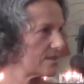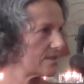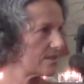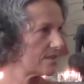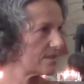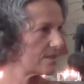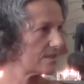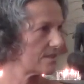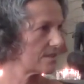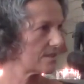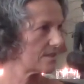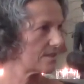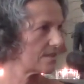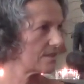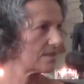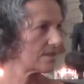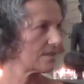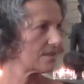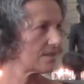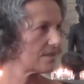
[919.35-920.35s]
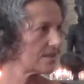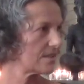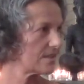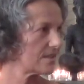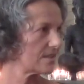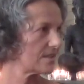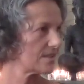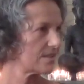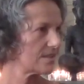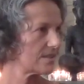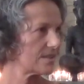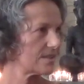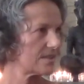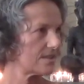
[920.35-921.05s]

(no one is talking)